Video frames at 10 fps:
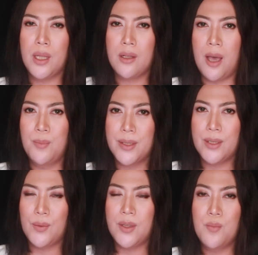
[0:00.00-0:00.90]
it comes
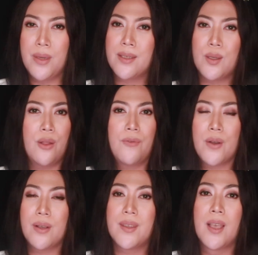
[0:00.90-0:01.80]
to the Miss
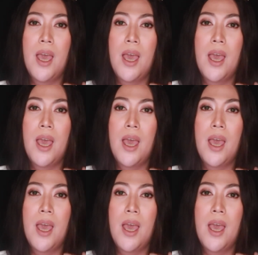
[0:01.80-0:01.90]
Universe